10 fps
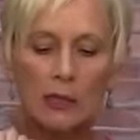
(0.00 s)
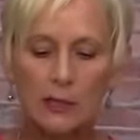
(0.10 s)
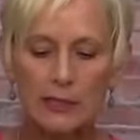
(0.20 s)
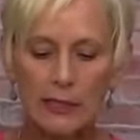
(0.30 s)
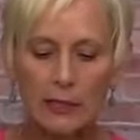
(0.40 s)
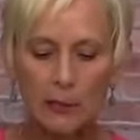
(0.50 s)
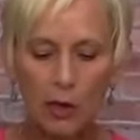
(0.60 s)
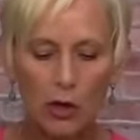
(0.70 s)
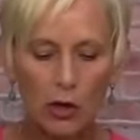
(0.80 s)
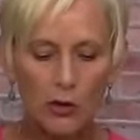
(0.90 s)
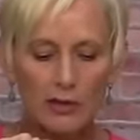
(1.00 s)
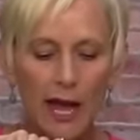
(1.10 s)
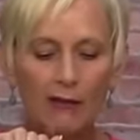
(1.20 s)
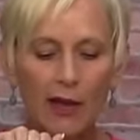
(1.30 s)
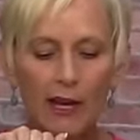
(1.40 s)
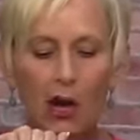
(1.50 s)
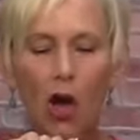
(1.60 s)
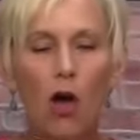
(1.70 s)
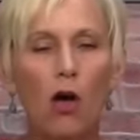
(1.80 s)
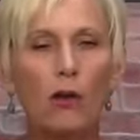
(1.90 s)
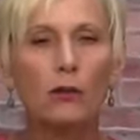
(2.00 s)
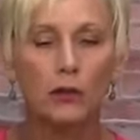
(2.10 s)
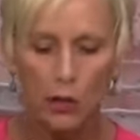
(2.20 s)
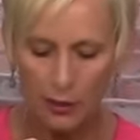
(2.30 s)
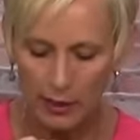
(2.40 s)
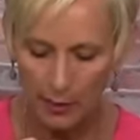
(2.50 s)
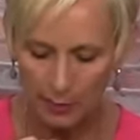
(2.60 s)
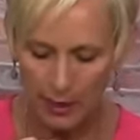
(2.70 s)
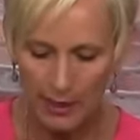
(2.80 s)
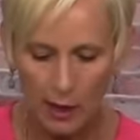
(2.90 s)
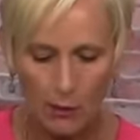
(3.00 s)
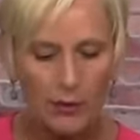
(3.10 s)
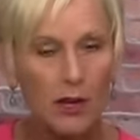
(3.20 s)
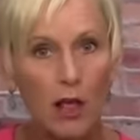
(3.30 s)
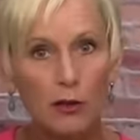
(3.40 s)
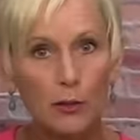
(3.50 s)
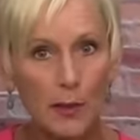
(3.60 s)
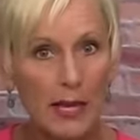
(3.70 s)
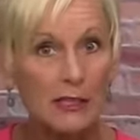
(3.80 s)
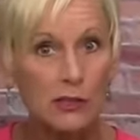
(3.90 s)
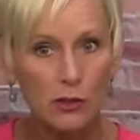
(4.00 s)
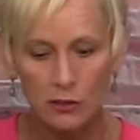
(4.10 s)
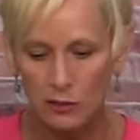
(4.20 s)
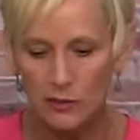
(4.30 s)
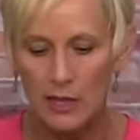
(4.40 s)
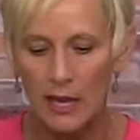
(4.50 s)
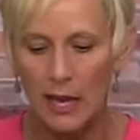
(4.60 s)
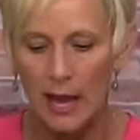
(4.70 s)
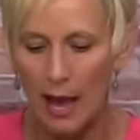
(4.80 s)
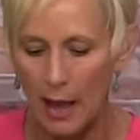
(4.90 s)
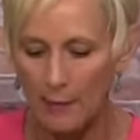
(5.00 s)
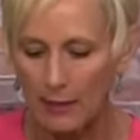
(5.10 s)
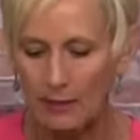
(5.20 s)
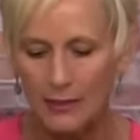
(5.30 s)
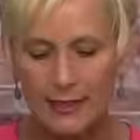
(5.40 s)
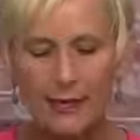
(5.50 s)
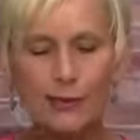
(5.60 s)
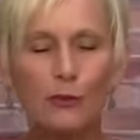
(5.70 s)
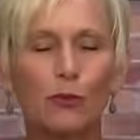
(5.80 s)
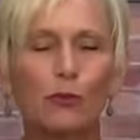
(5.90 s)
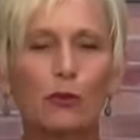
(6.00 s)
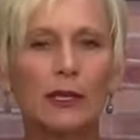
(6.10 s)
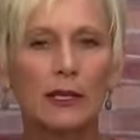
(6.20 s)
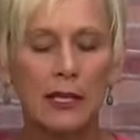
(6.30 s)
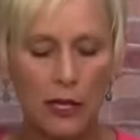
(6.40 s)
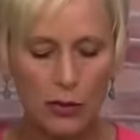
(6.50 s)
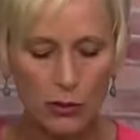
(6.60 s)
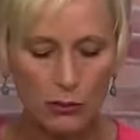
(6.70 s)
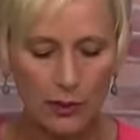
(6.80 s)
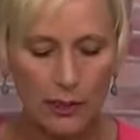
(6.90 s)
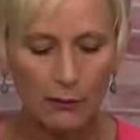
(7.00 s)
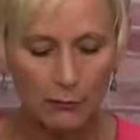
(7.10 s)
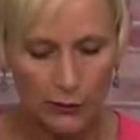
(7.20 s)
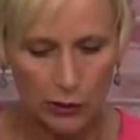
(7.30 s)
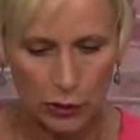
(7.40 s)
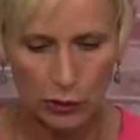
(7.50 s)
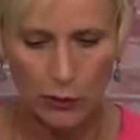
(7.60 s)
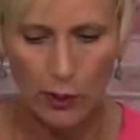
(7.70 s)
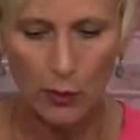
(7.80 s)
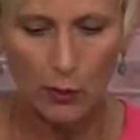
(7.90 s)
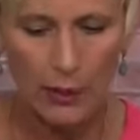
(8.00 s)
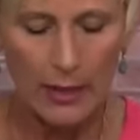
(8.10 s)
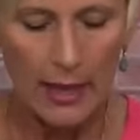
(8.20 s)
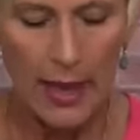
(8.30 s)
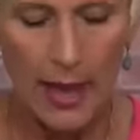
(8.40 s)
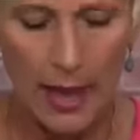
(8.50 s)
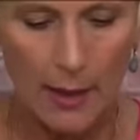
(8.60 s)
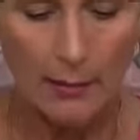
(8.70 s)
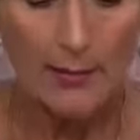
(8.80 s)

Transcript: little skinny markers. I've got it all loaded up right now with colored pencils um, and then this has some really unique features. So um,